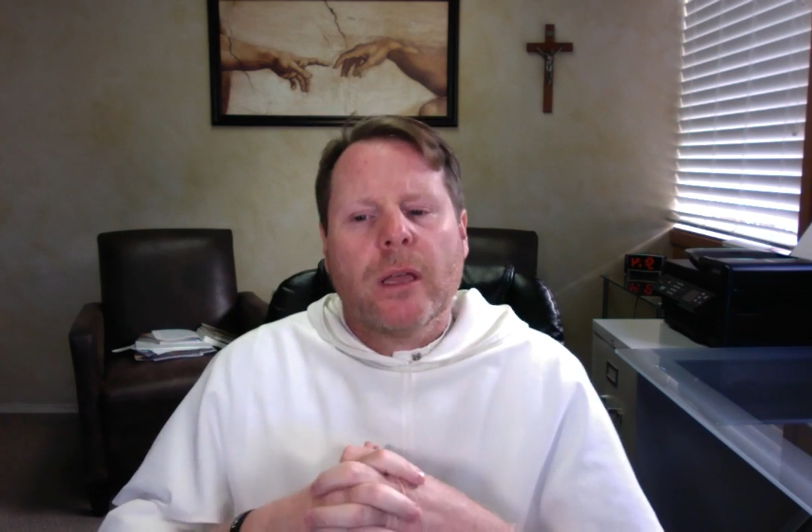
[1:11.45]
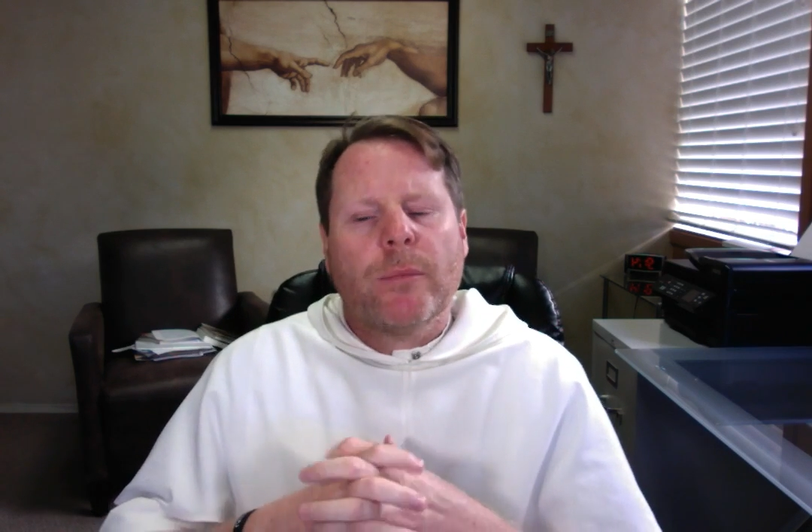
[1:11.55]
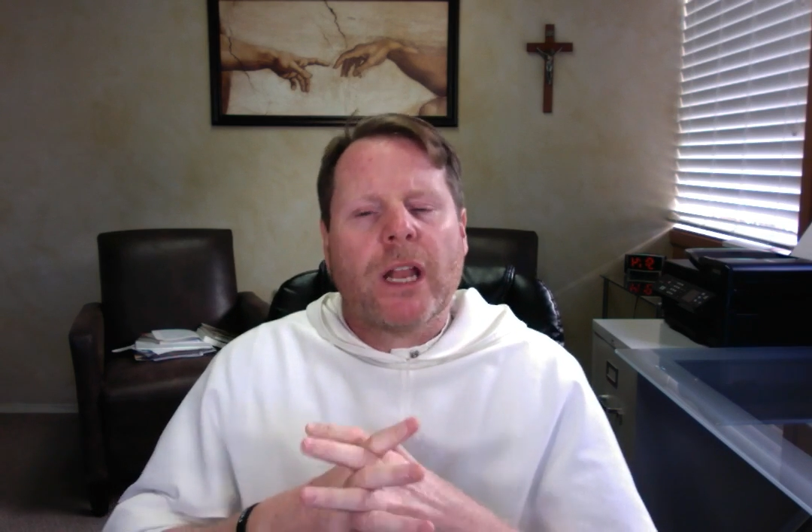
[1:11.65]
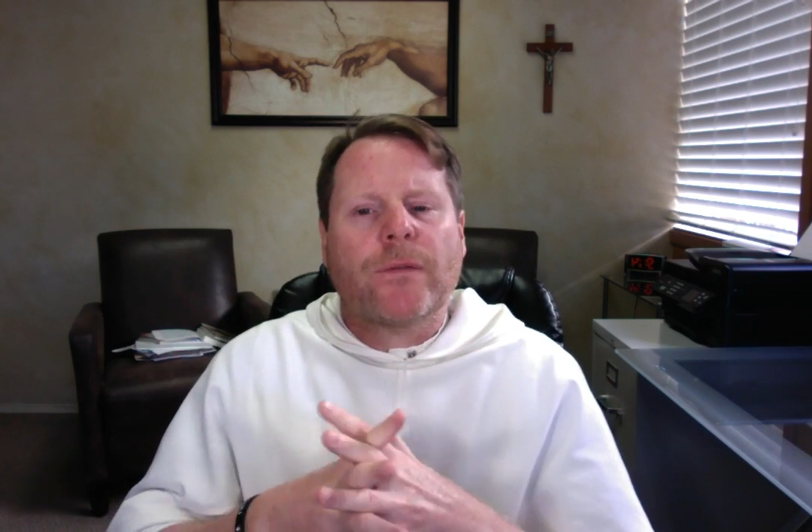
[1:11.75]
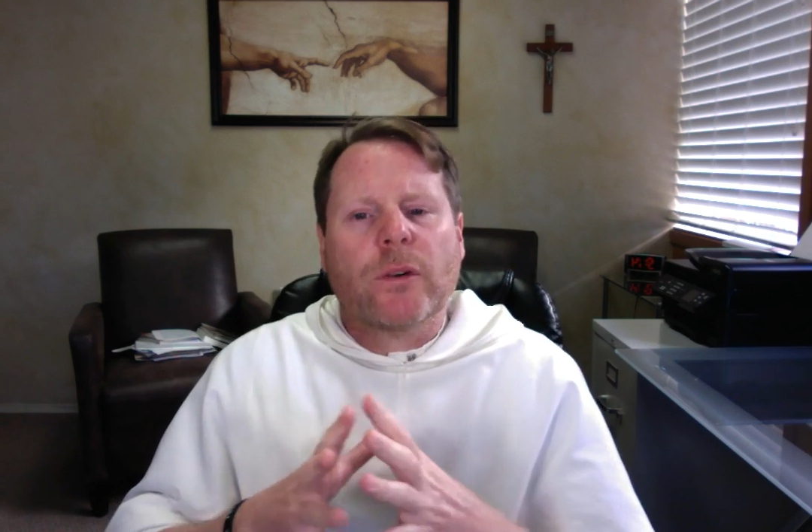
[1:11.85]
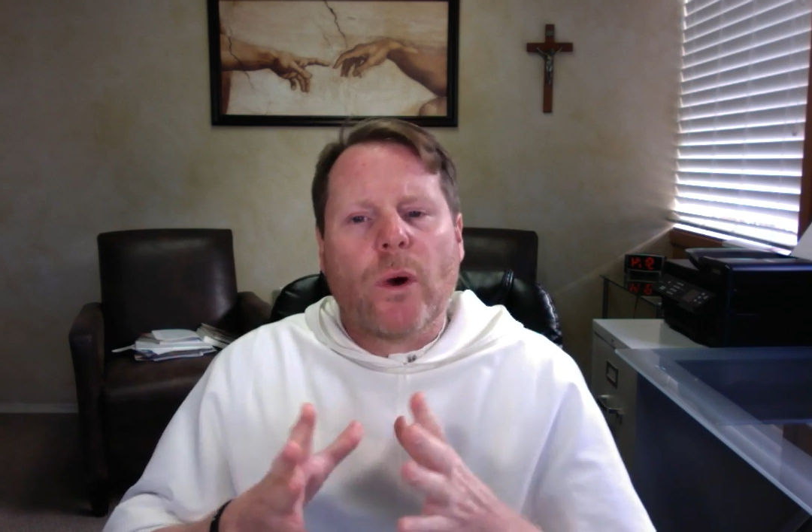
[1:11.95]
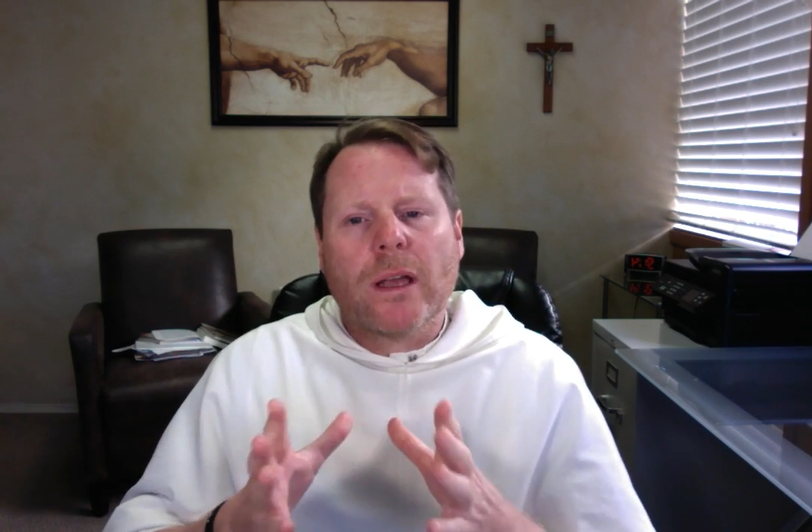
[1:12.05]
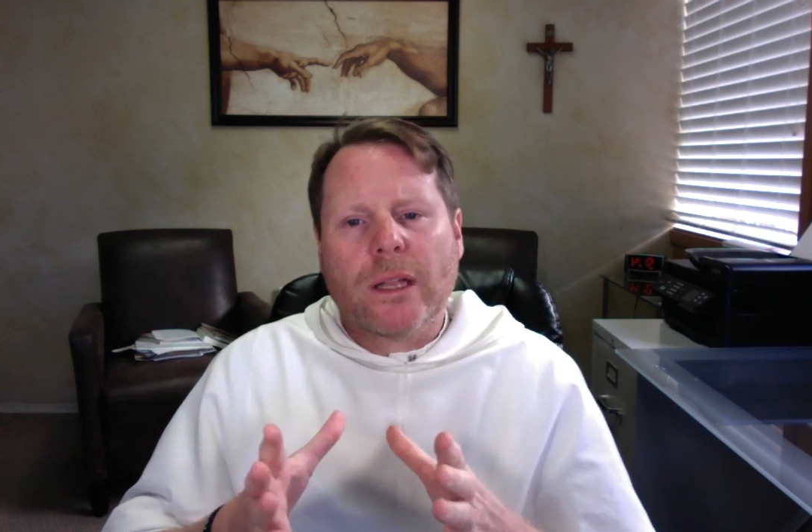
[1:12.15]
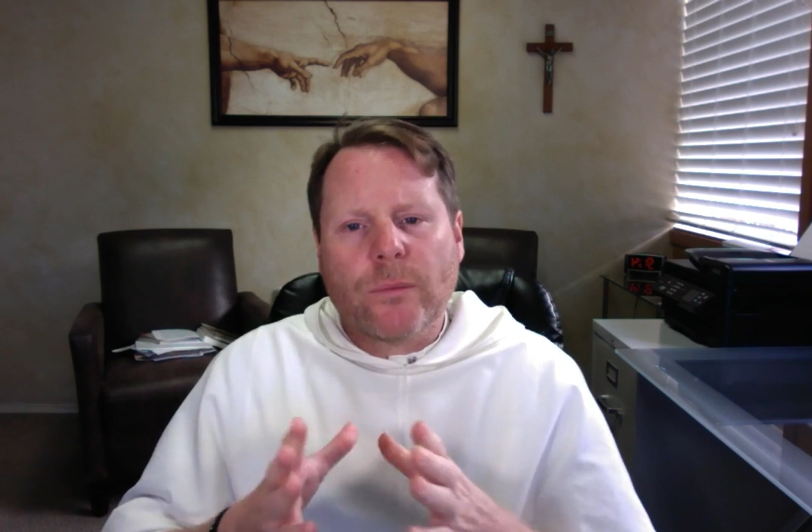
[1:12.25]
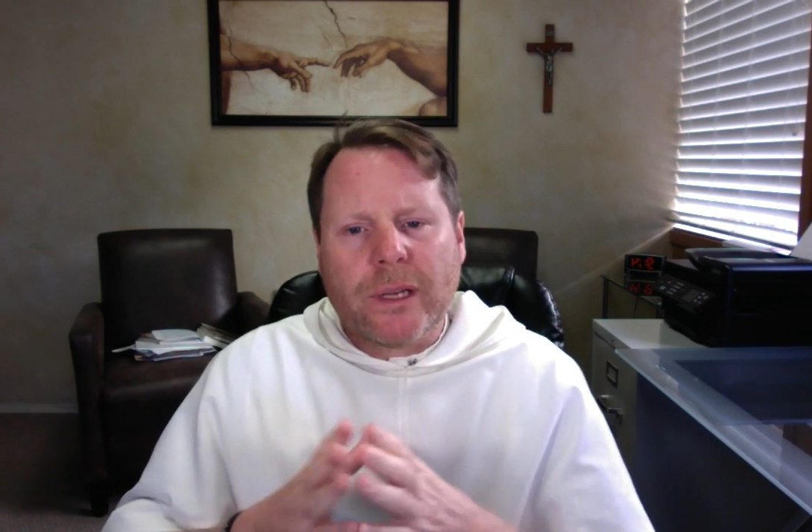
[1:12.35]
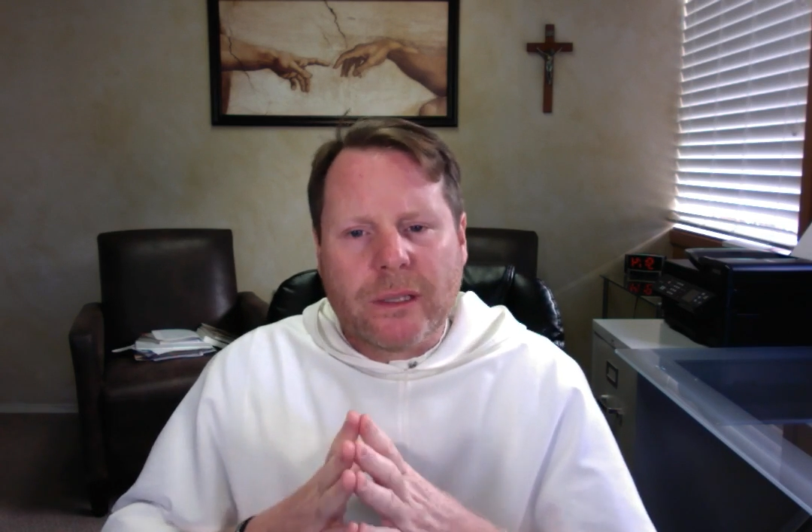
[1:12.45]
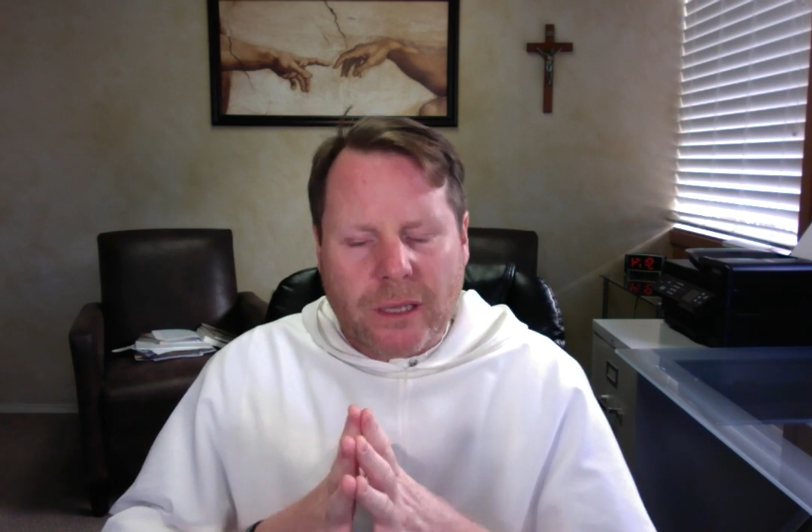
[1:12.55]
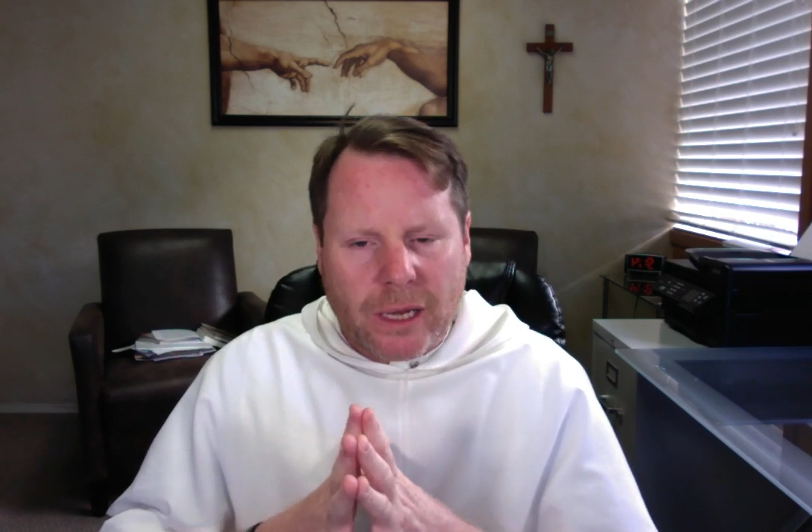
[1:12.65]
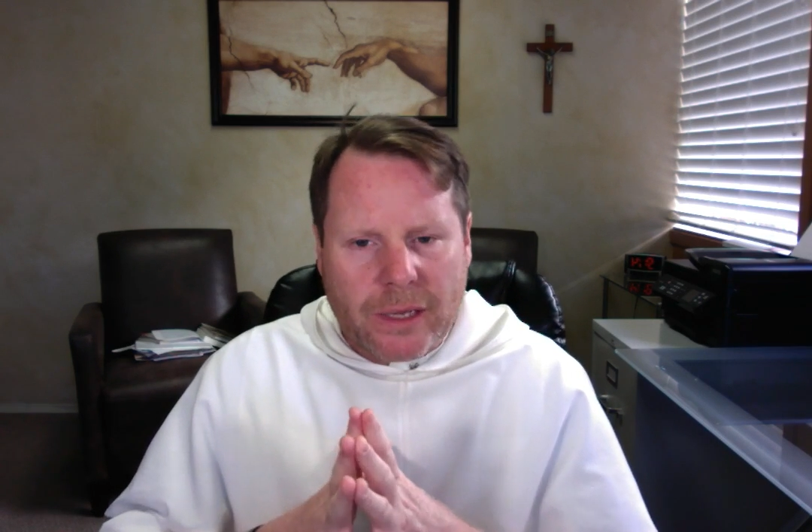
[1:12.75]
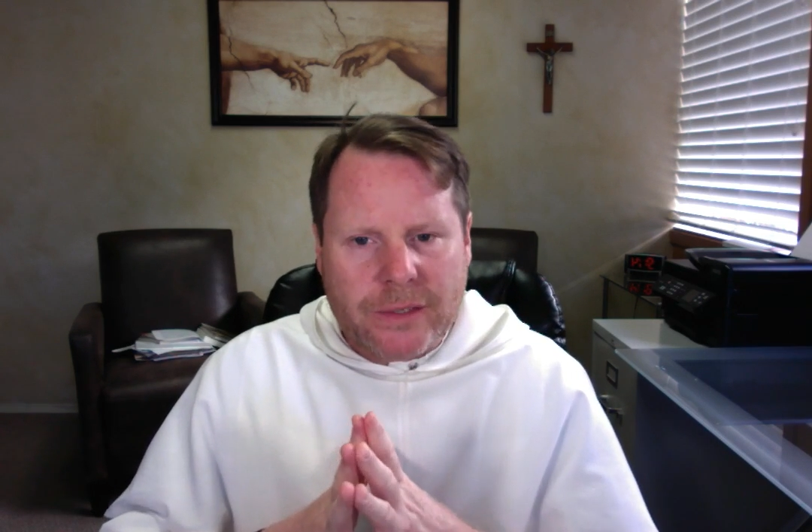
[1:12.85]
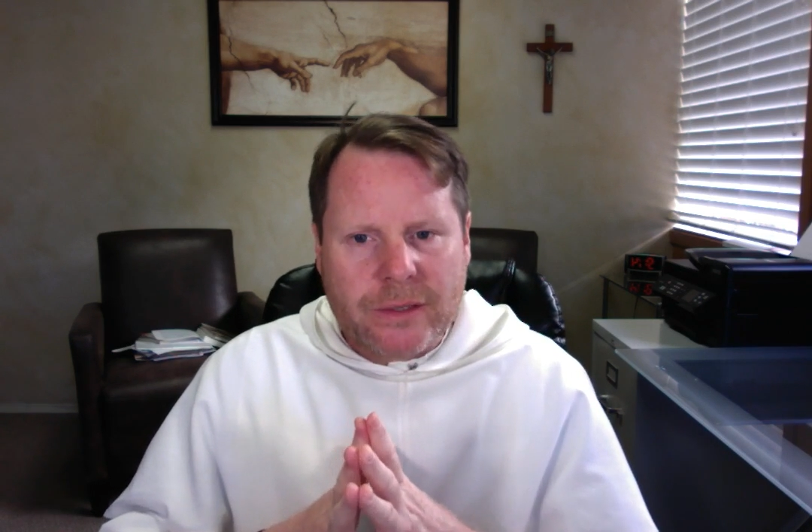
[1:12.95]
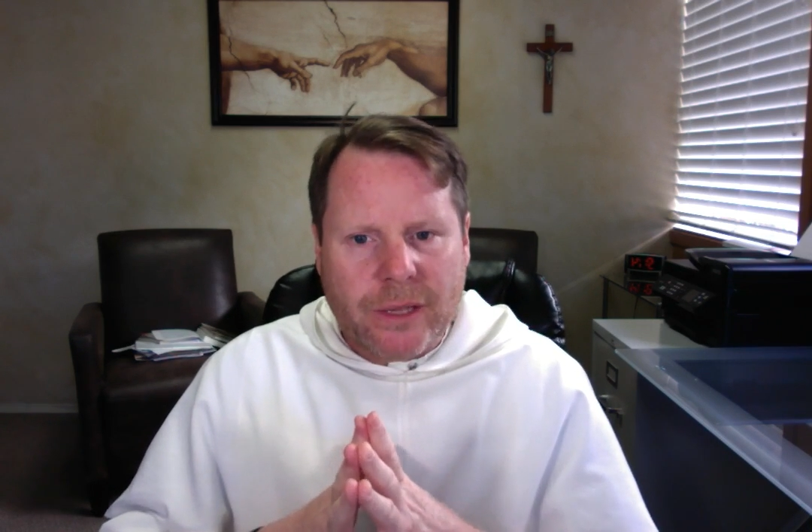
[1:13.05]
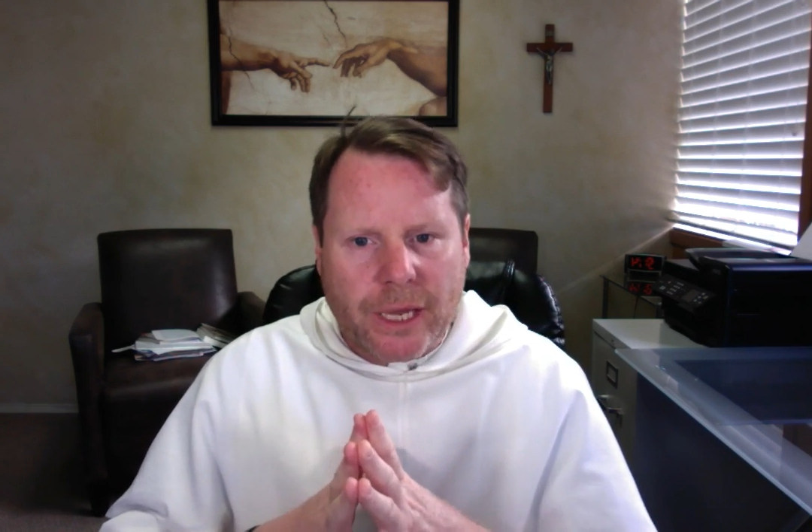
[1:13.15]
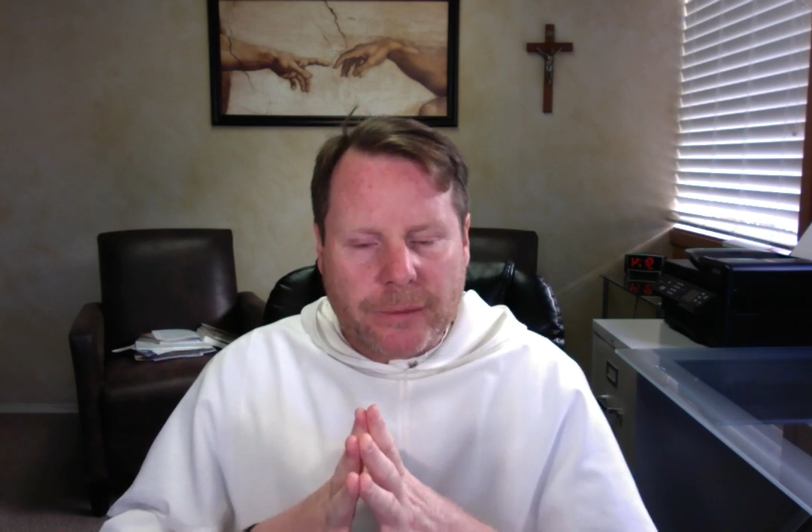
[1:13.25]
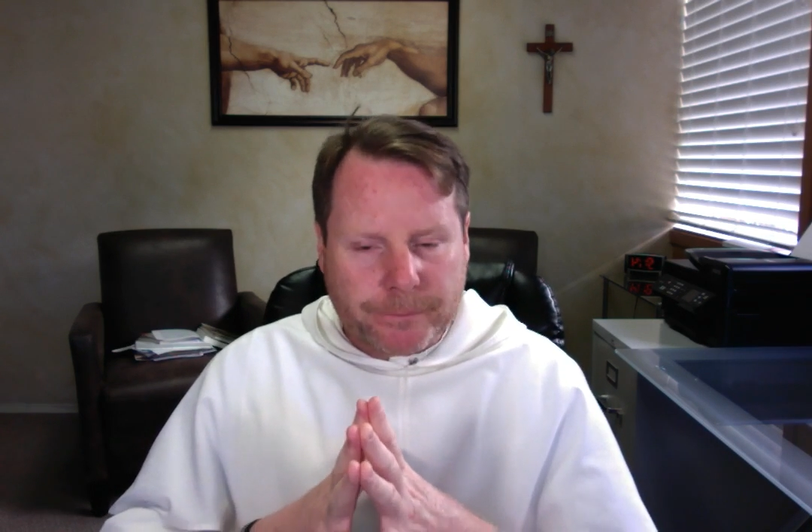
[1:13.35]
But after a while I realized
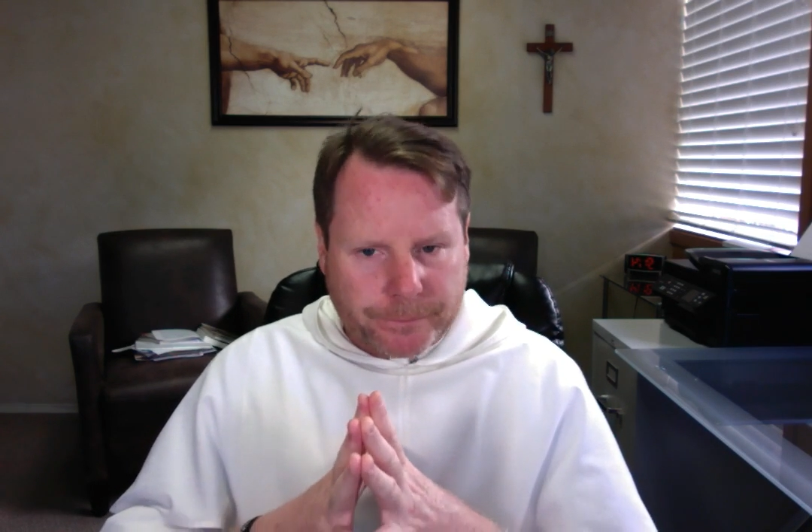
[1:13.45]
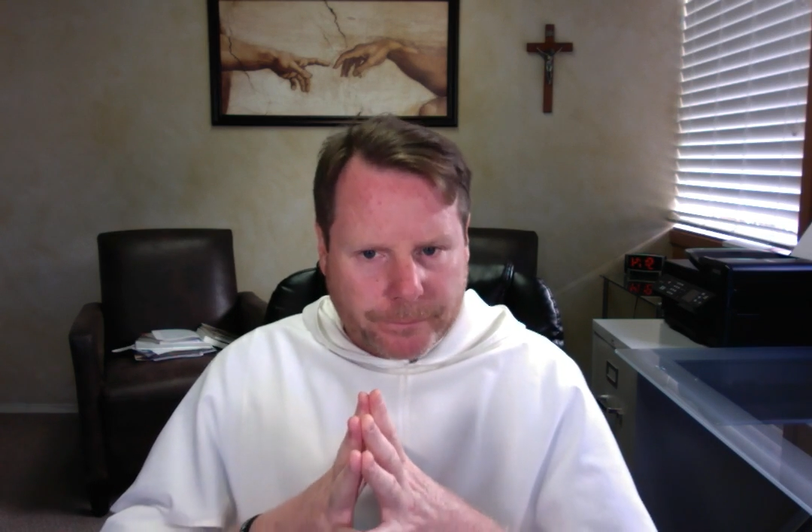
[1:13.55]
that